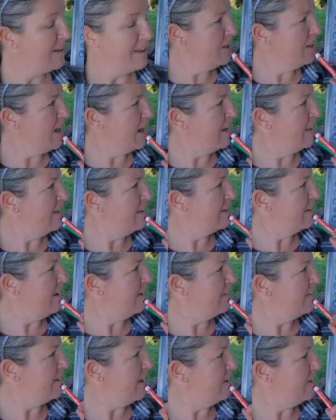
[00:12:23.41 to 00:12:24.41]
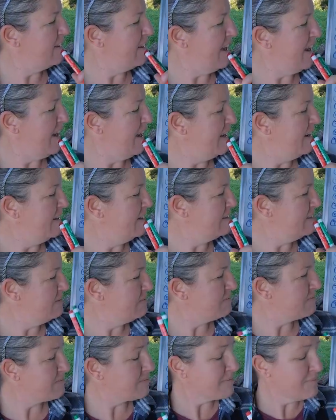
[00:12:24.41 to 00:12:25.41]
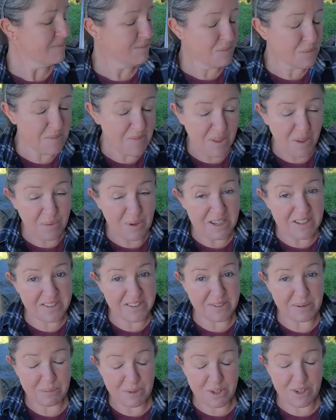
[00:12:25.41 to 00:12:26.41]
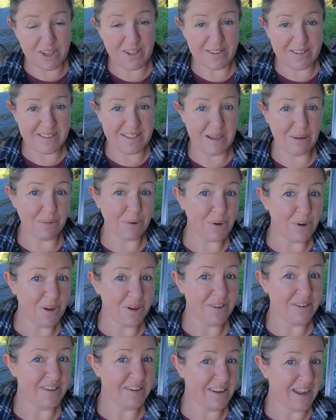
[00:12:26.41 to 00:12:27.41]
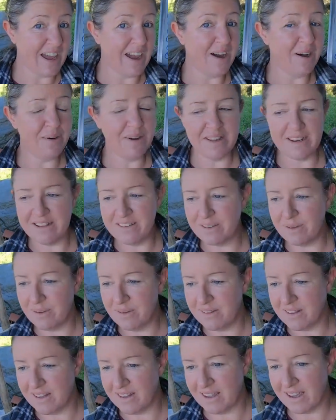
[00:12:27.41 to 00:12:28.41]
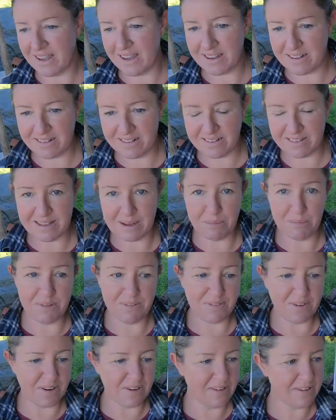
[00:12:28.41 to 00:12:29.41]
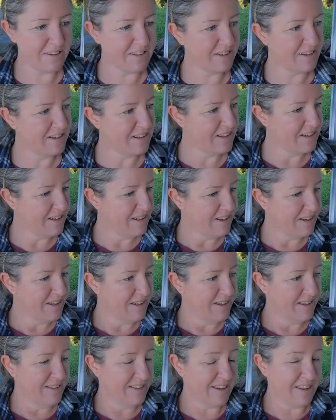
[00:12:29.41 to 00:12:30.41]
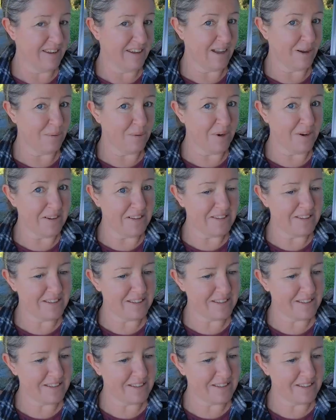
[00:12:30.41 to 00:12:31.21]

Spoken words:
A lot of this stuff is outside, which I'm sure you can see I'm cold now, and it's only like December 1st. It's gonna get worse.